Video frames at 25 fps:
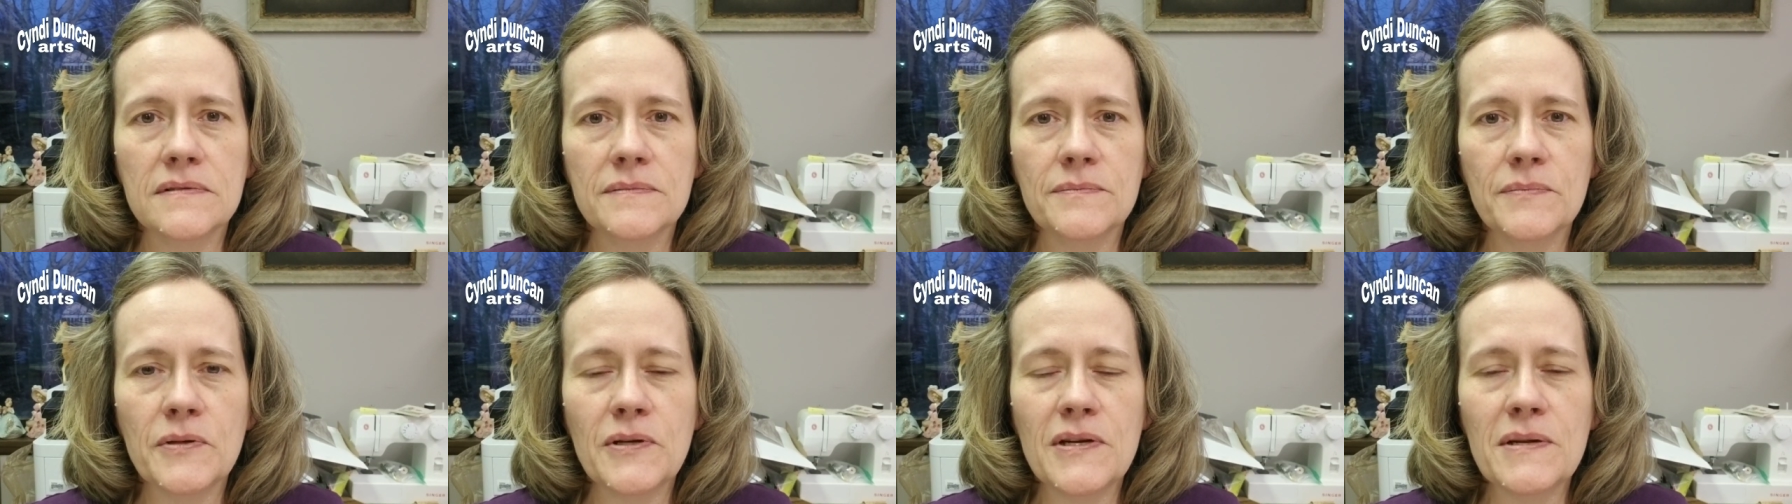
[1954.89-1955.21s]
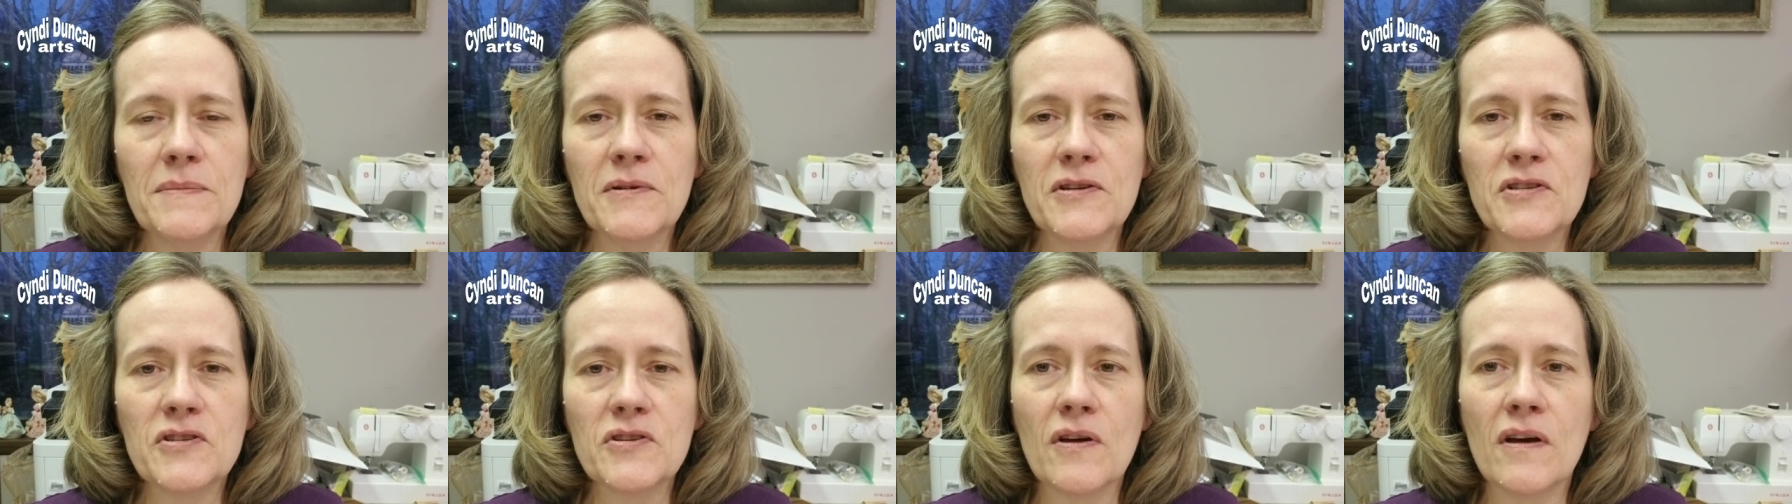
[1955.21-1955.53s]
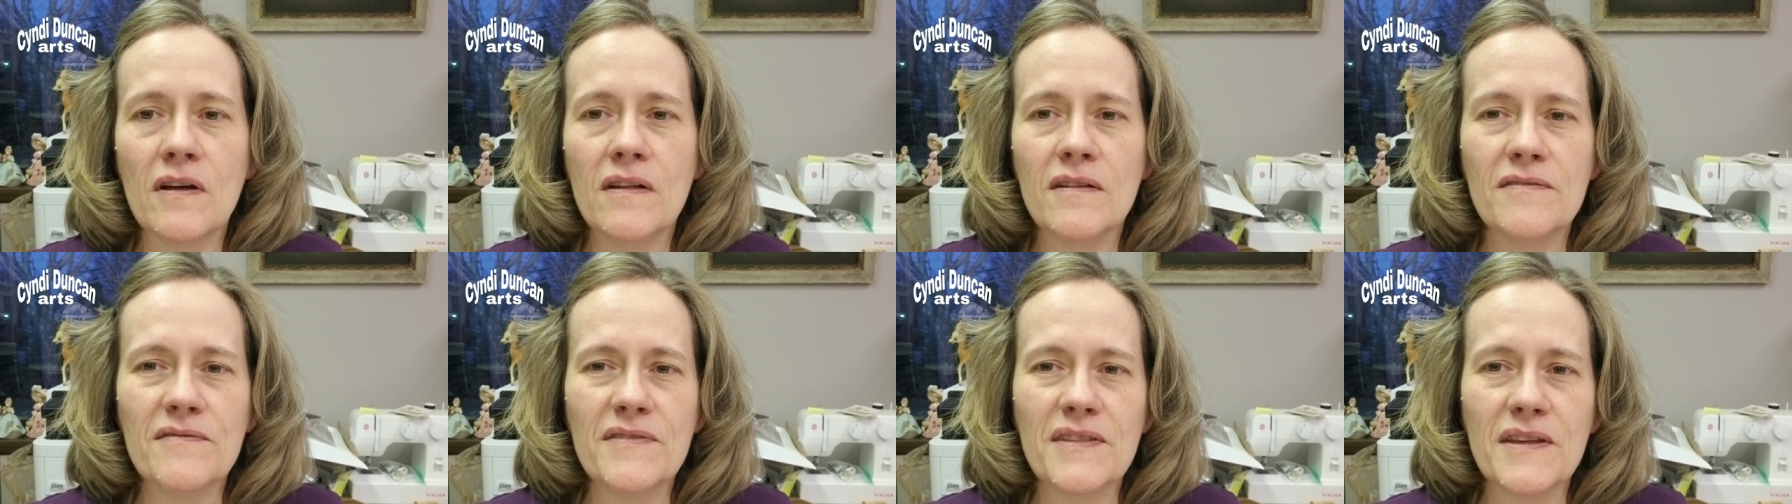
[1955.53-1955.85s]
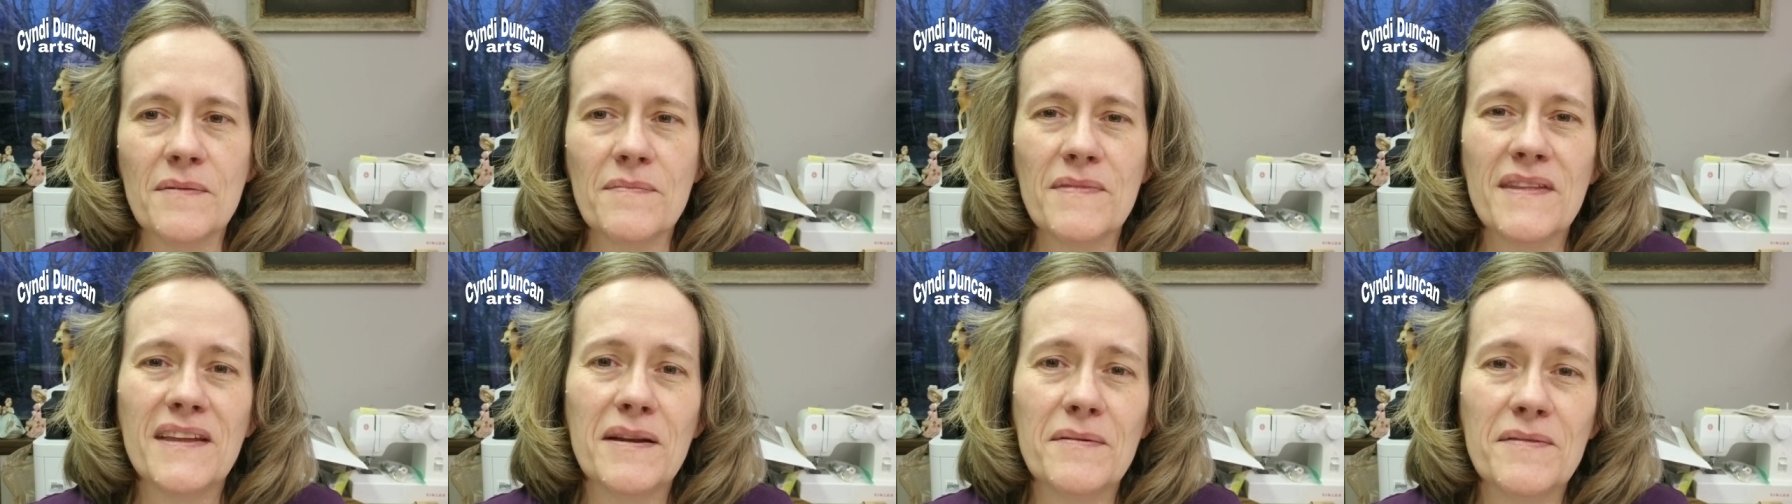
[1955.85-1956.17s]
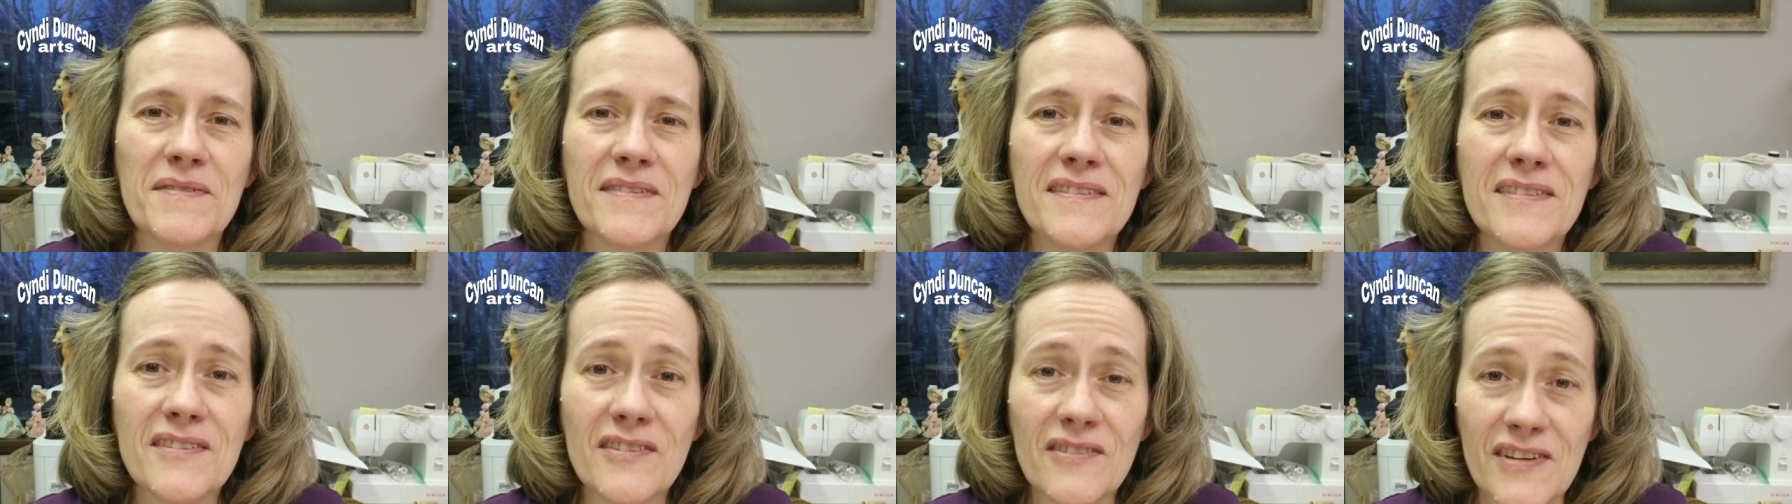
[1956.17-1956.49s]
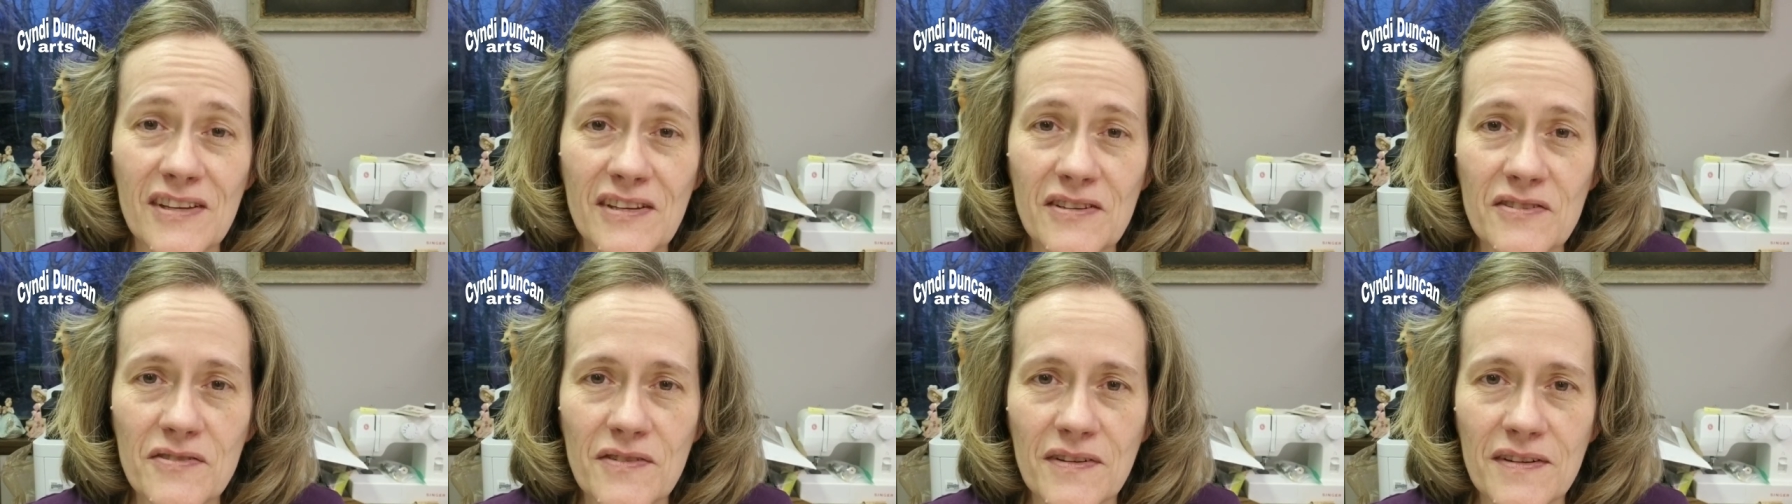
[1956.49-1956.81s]
pretty much all of them that I'm still
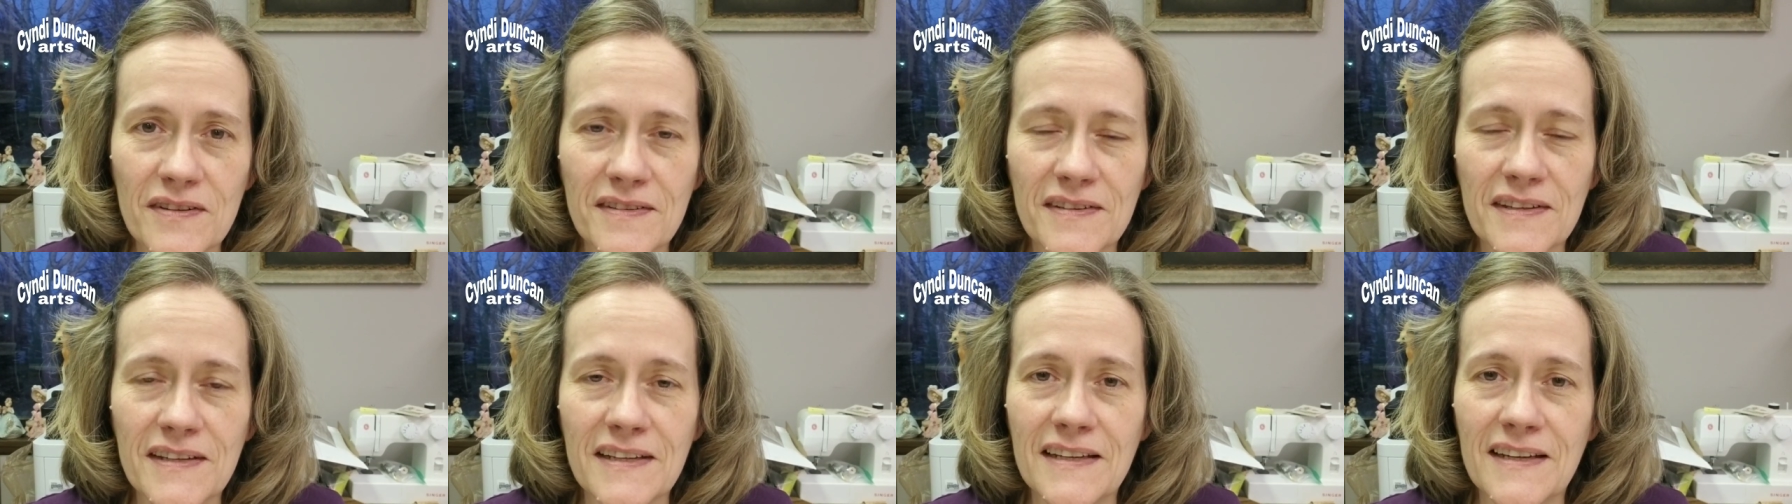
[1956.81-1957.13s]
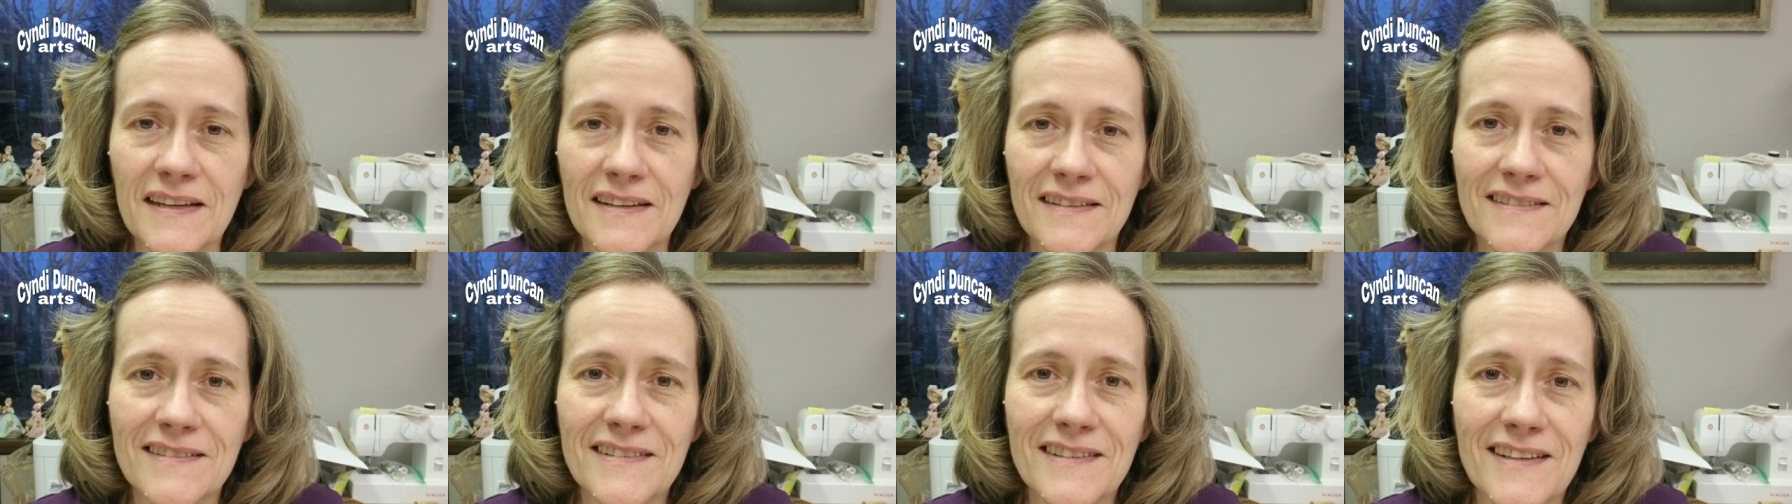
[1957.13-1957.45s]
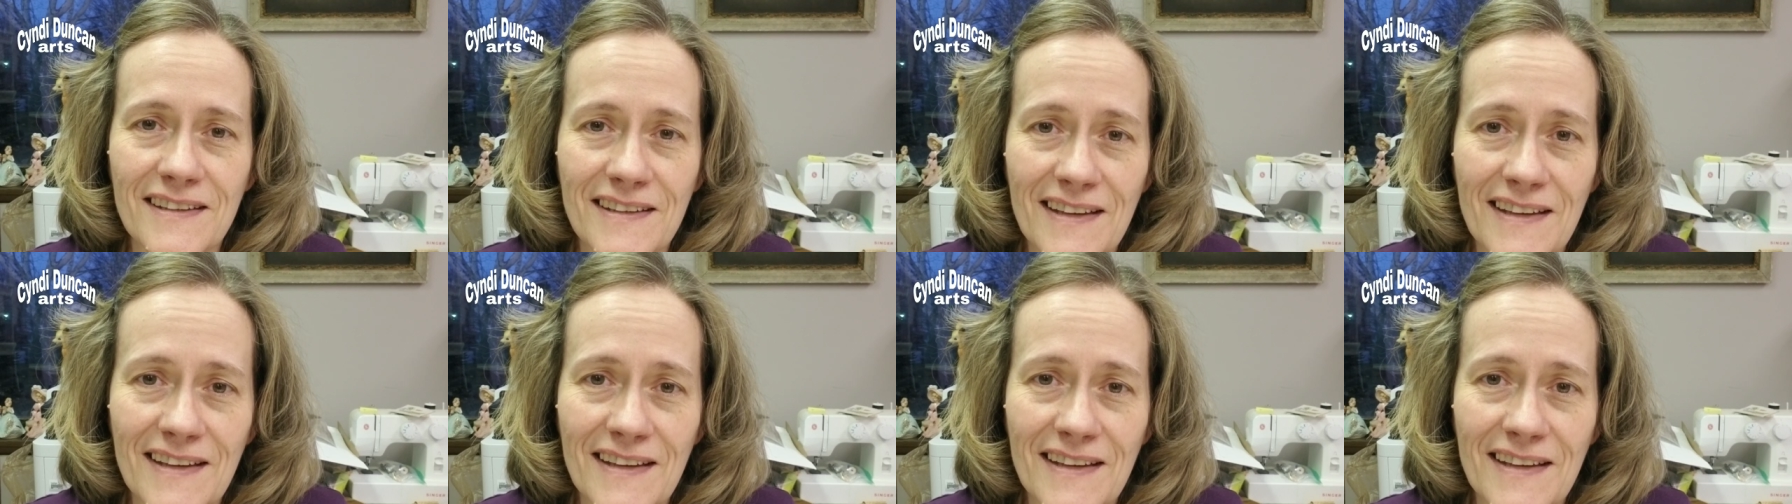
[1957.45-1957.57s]
interested in